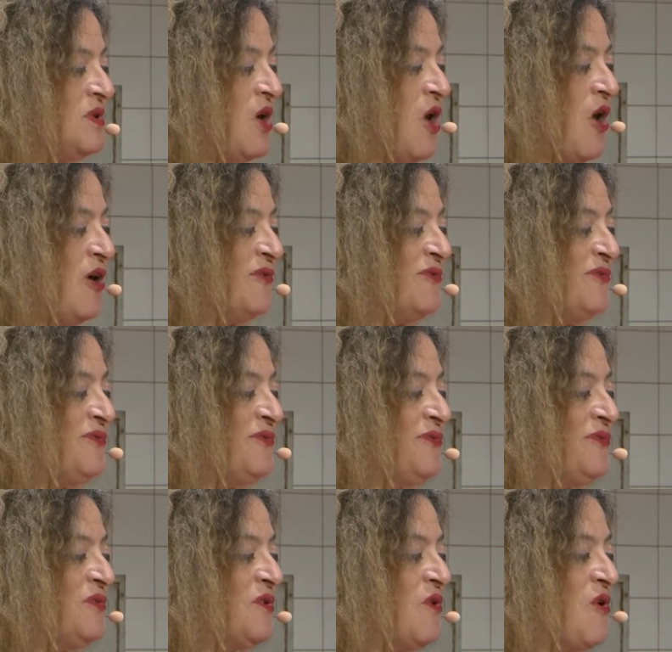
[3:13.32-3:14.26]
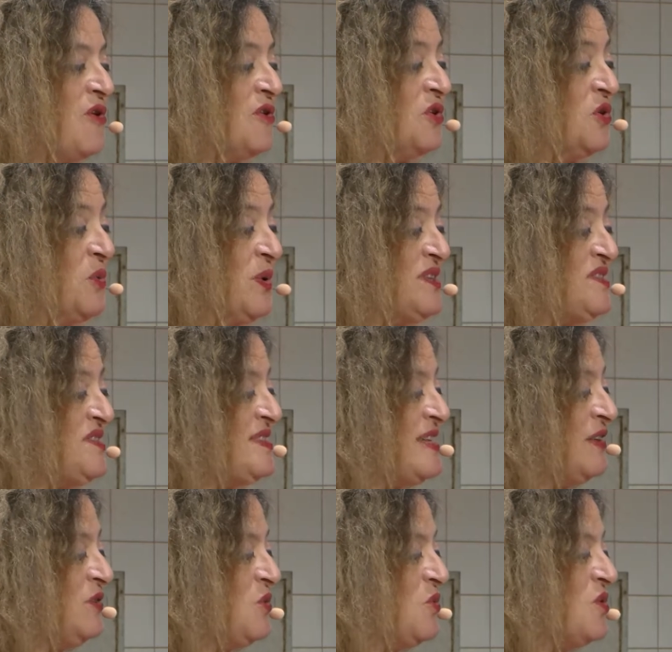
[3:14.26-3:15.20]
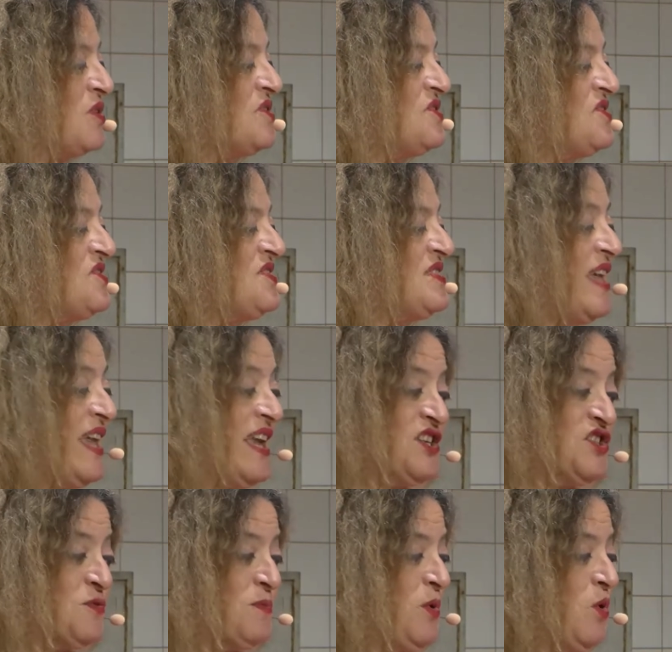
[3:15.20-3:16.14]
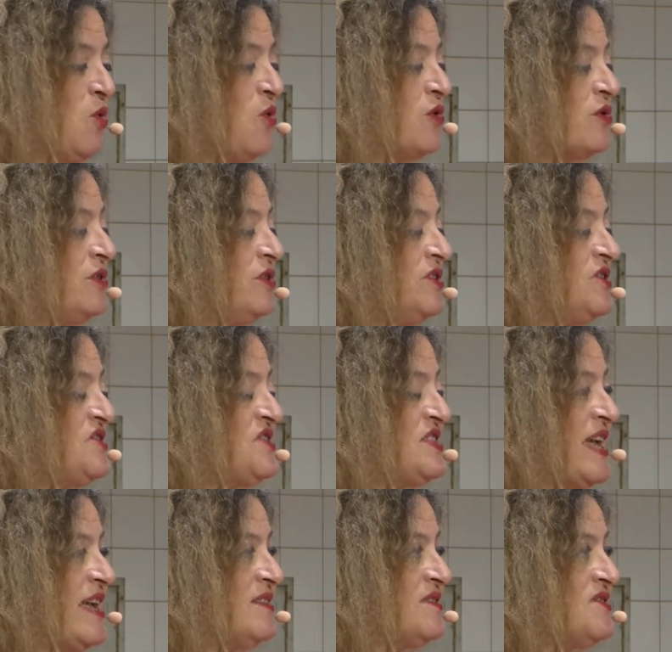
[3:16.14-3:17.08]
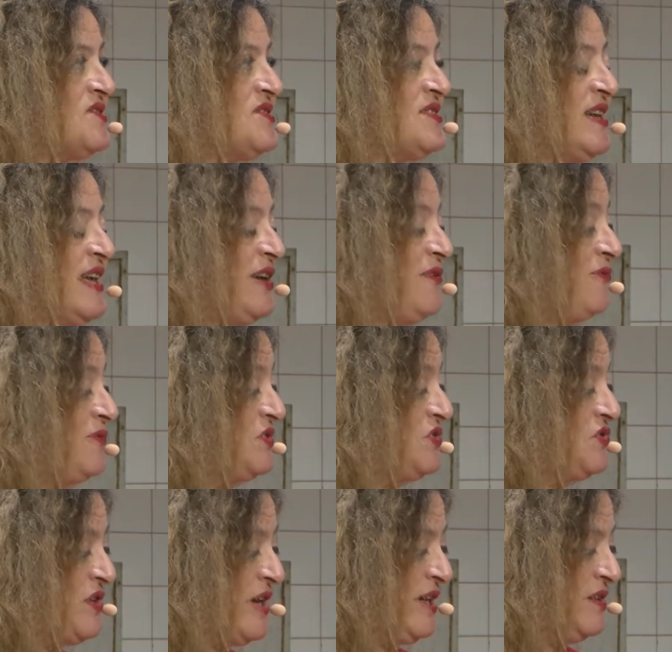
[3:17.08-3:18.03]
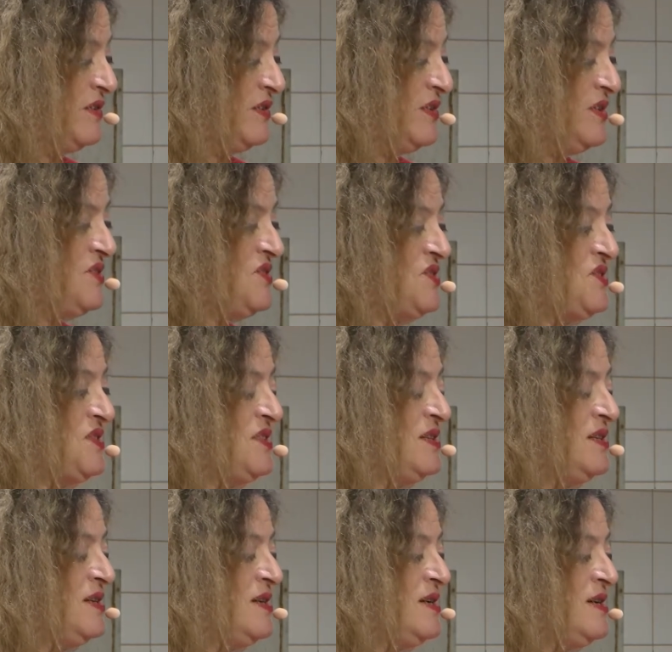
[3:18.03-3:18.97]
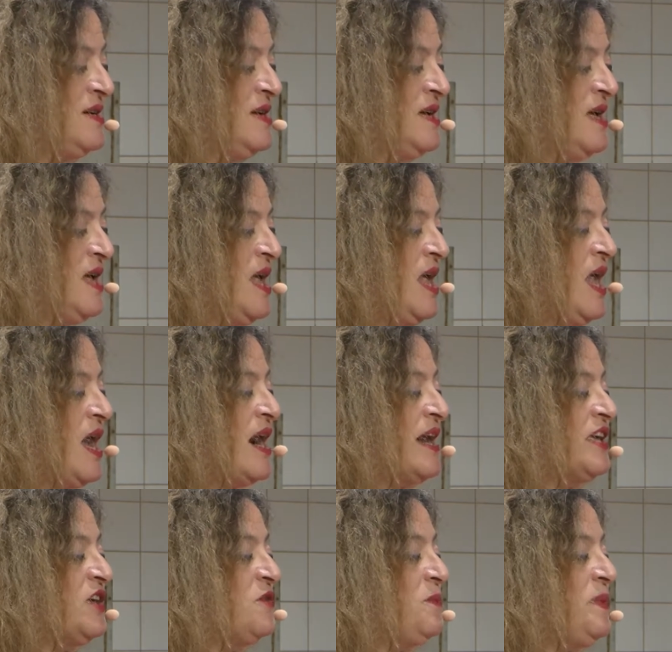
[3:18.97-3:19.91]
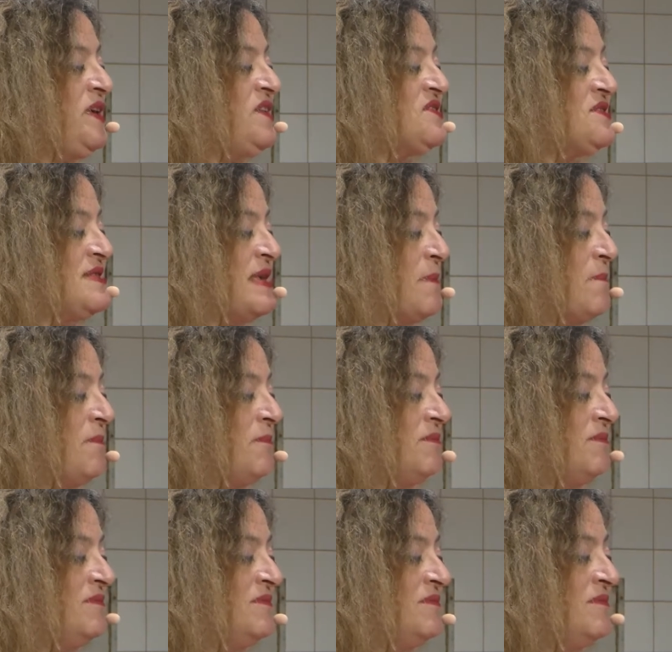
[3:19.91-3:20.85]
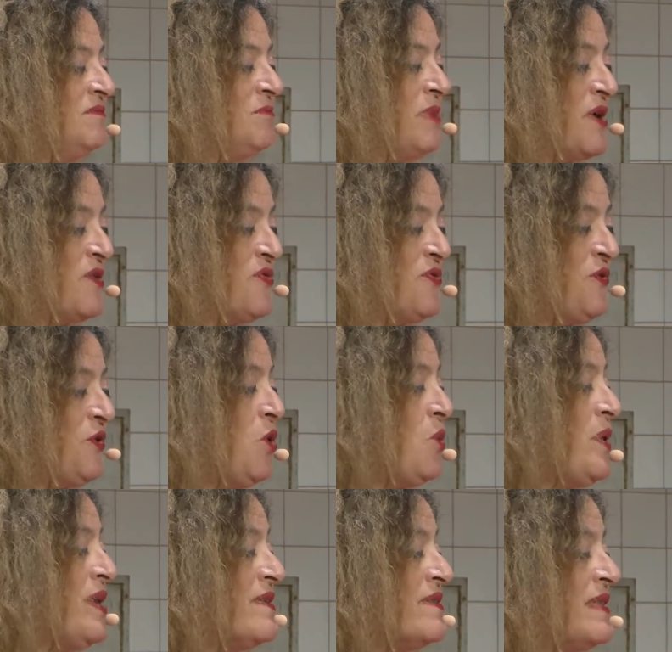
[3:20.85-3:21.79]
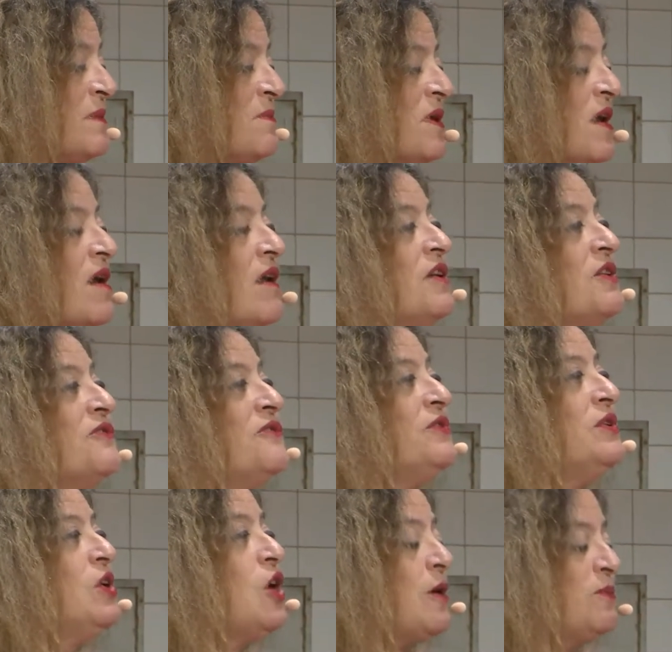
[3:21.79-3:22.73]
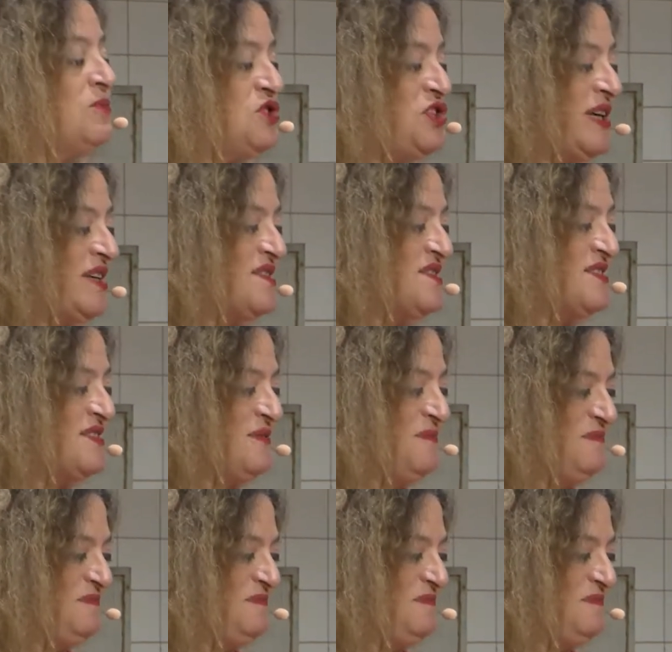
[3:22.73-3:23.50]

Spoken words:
of conquistadors, explorers, and slave traders, I appeased them by throwing them colorful objects: